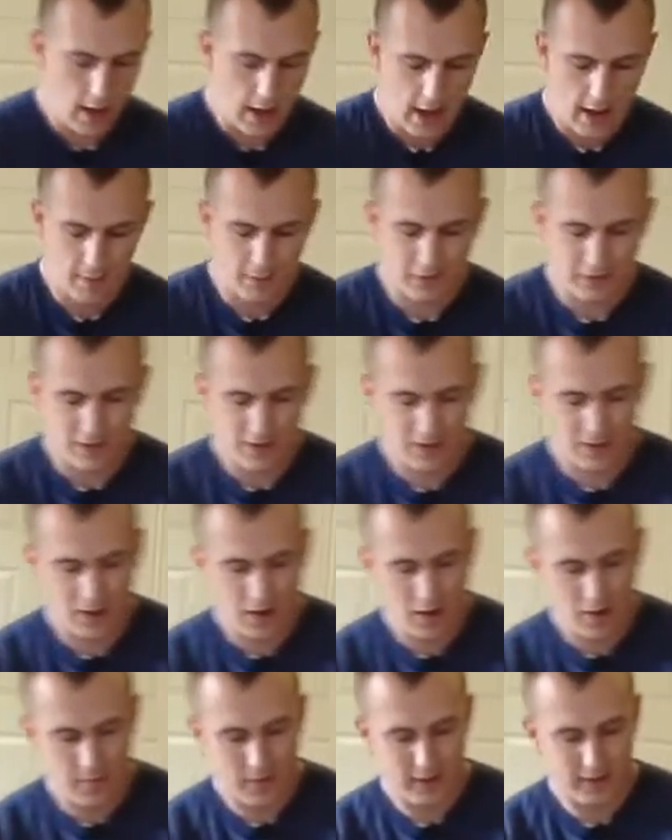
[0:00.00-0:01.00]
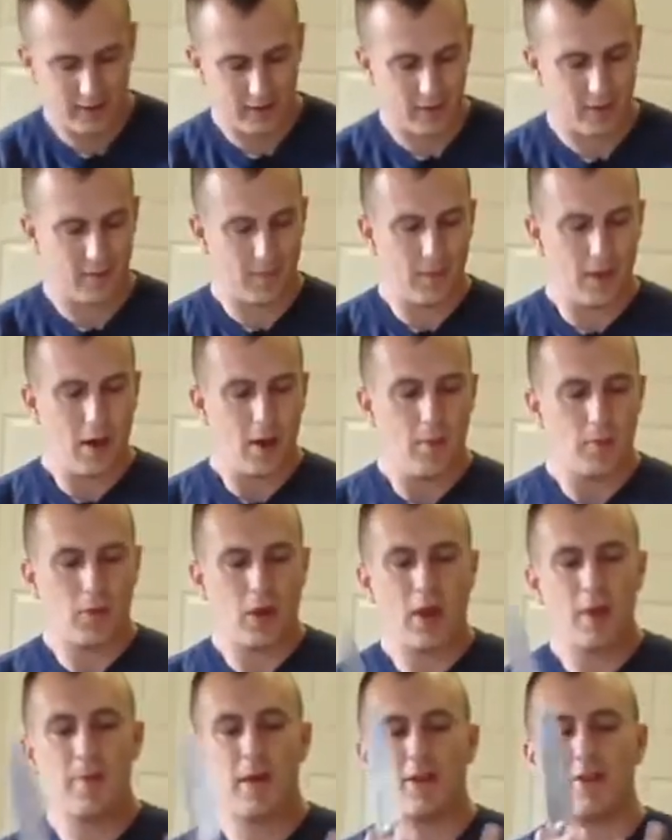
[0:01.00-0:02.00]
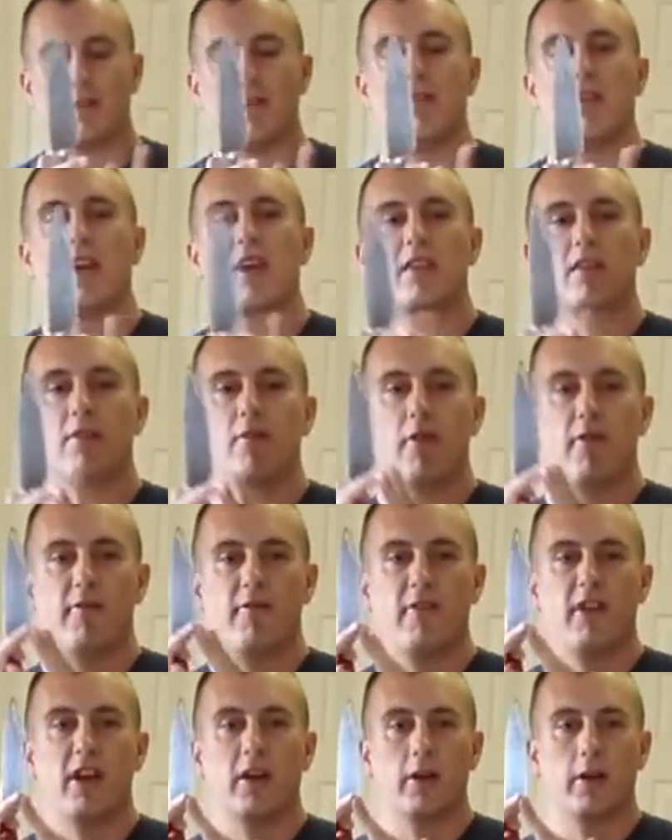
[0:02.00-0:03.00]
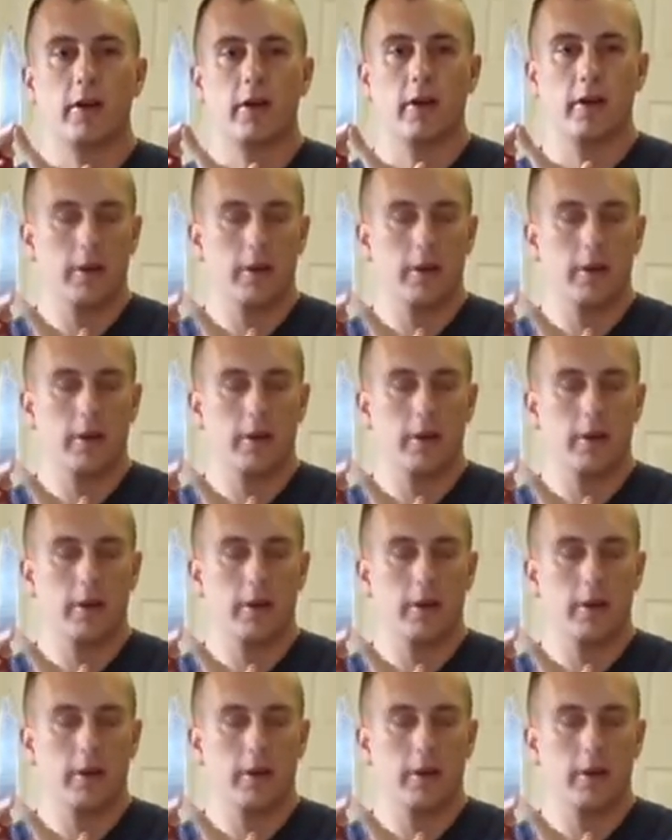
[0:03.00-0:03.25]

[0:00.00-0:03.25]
I'm just going to cut them into probably about the length of a finger.